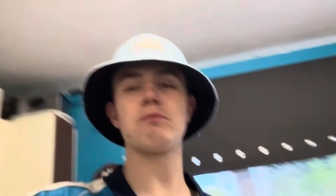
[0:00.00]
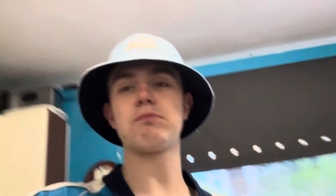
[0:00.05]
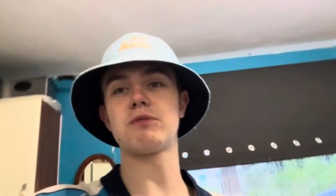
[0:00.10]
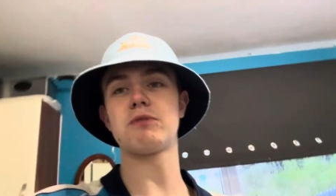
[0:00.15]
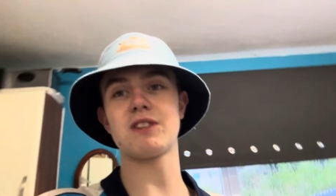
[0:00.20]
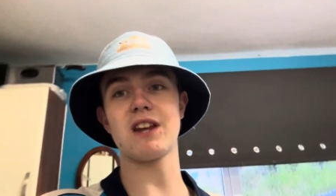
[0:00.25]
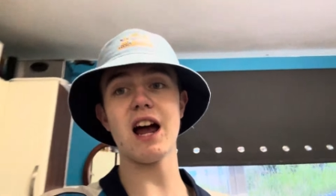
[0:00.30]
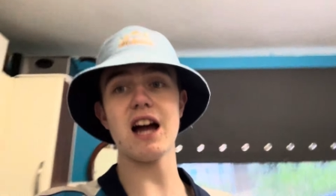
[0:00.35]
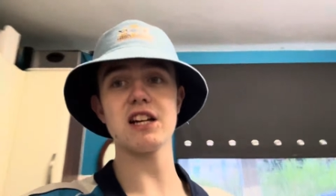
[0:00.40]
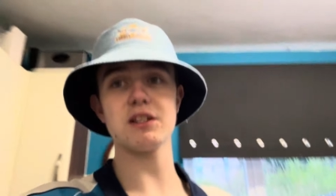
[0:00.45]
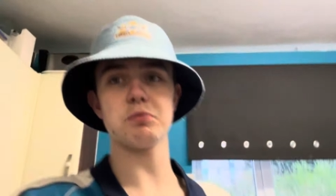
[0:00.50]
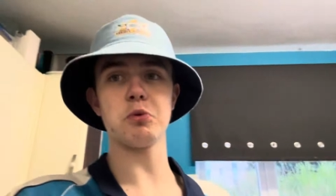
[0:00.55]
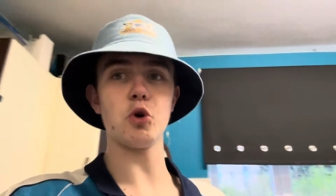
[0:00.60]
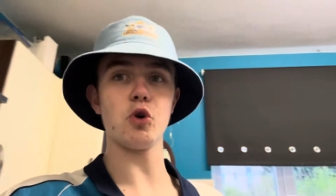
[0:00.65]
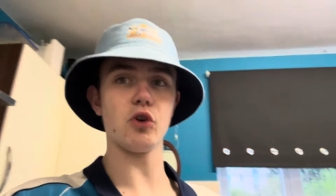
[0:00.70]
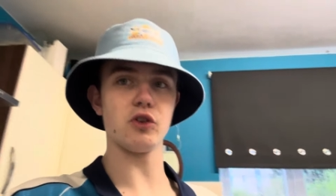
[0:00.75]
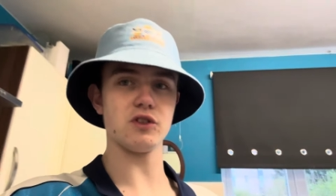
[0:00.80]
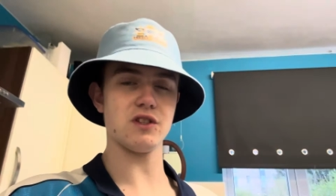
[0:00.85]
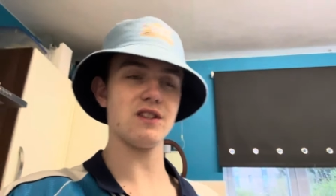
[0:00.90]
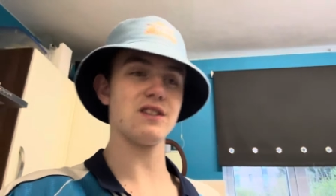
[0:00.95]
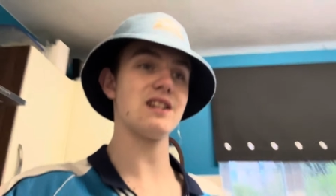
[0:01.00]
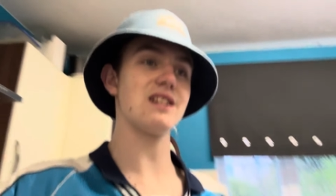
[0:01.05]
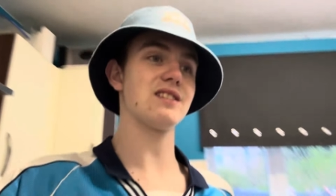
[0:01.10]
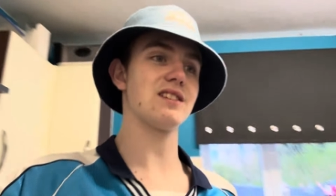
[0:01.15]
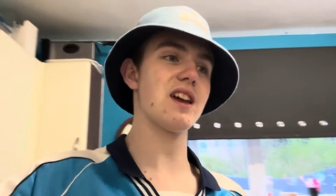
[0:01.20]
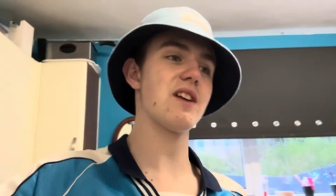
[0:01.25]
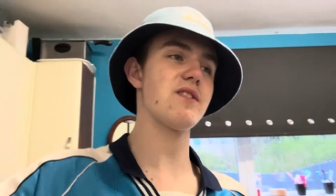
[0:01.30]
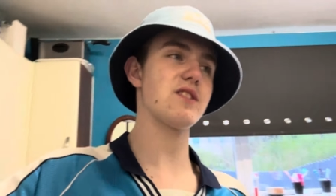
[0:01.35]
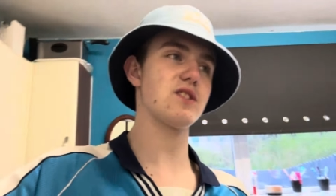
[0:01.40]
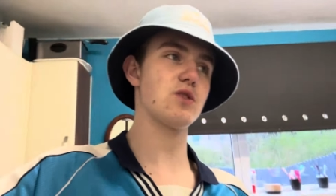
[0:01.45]
Sky Sports did
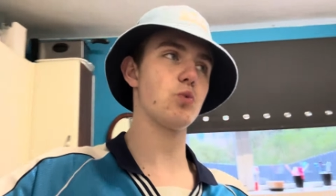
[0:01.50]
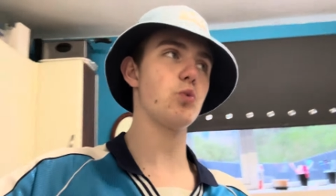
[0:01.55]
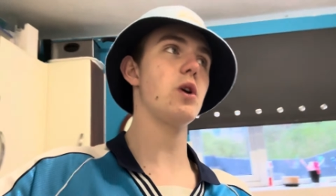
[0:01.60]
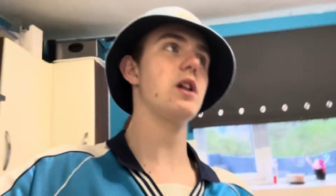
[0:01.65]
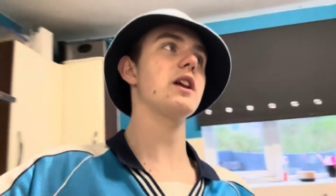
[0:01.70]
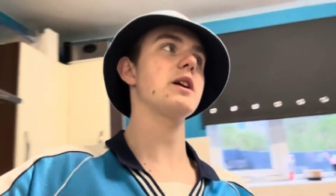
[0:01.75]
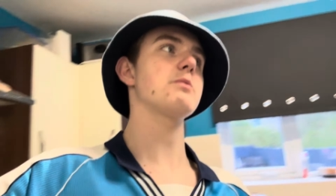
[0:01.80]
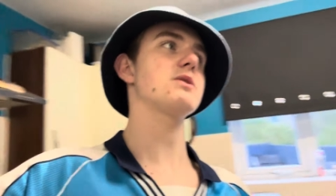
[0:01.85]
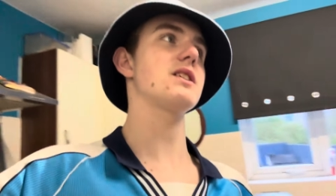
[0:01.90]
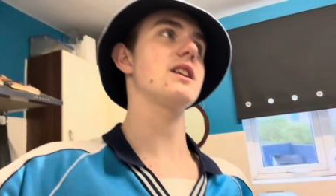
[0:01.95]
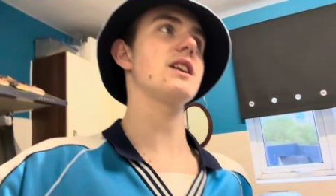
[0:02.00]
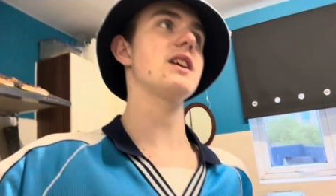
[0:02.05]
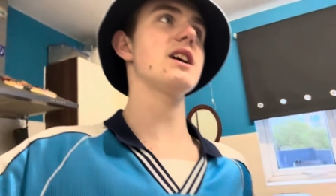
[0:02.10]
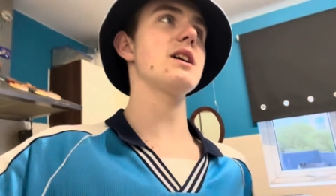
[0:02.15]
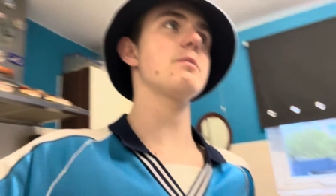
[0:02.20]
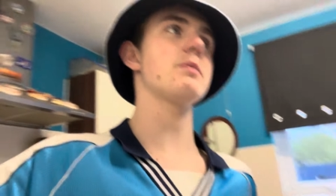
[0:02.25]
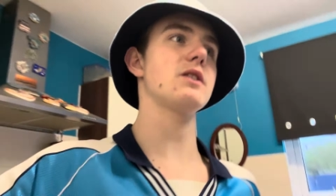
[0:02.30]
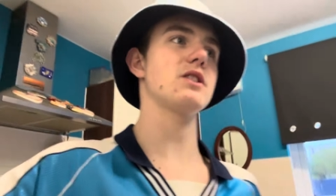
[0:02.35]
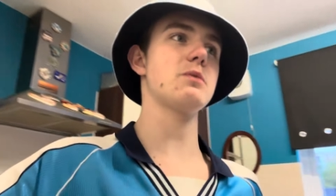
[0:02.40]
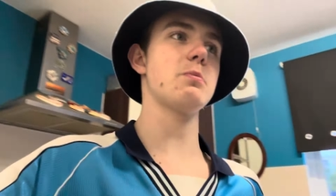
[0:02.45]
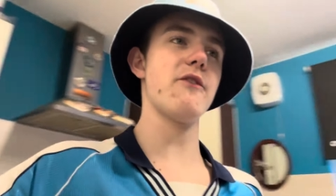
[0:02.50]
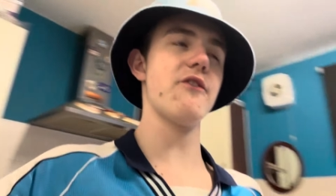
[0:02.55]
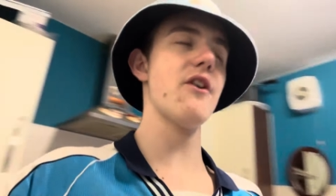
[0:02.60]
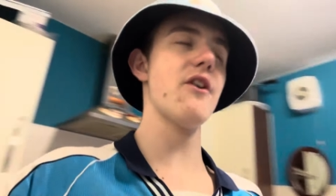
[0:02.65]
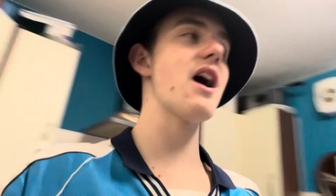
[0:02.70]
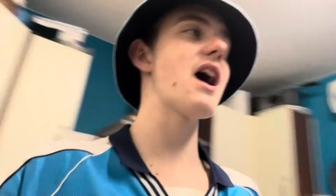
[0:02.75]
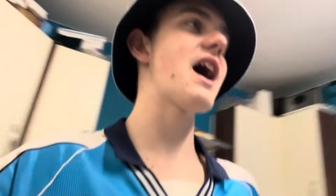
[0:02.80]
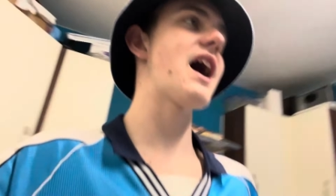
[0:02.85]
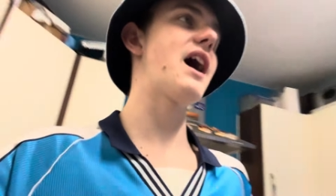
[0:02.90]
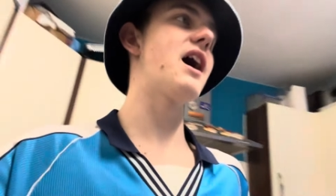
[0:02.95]
give it to William Saliba, and to be
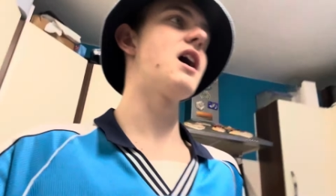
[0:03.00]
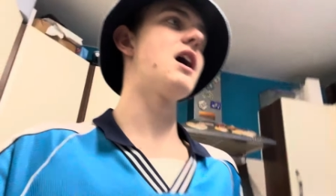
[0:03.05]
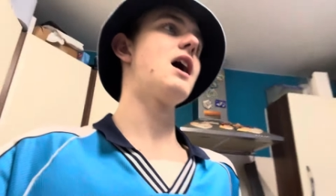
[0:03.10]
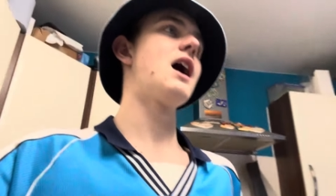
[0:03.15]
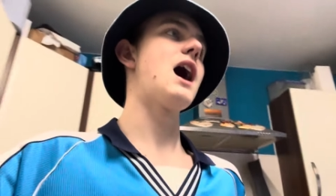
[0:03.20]
fair,